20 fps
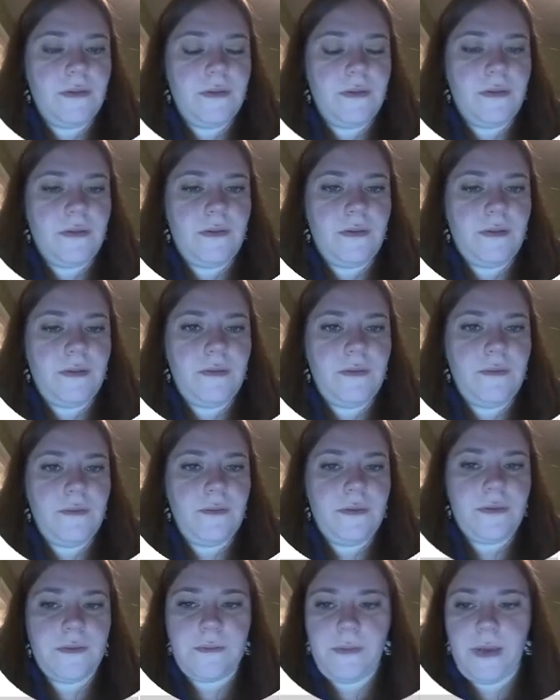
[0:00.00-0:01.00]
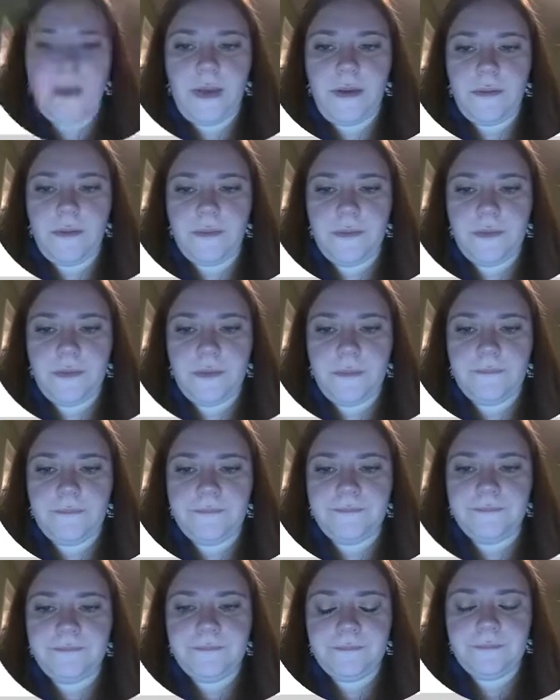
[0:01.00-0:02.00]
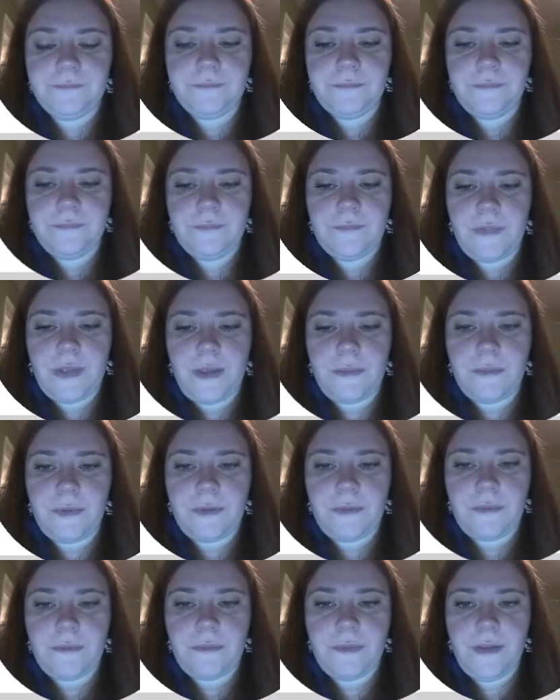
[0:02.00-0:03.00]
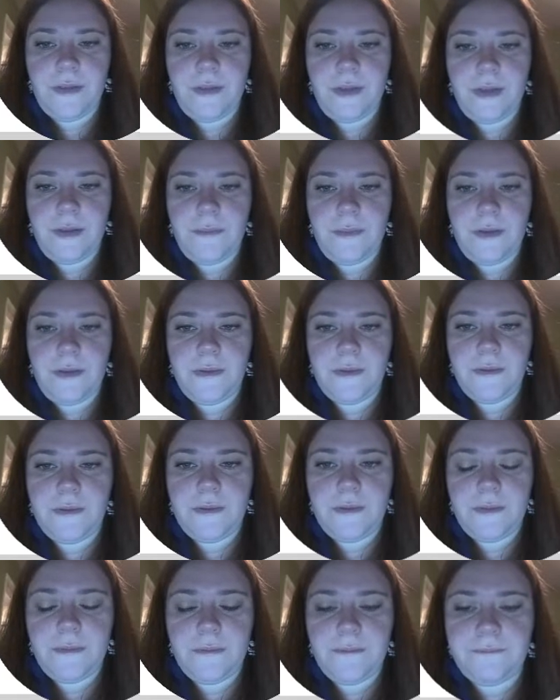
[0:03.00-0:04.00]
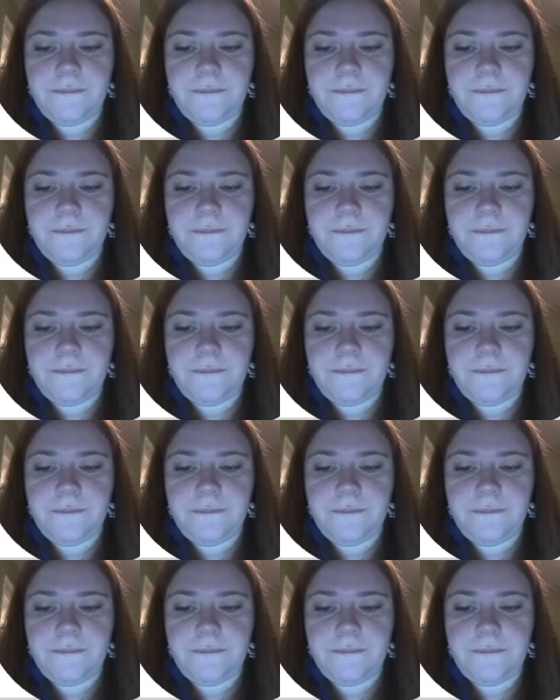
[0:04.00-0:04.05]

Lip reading: There you go. There's my house. I'm going to rename this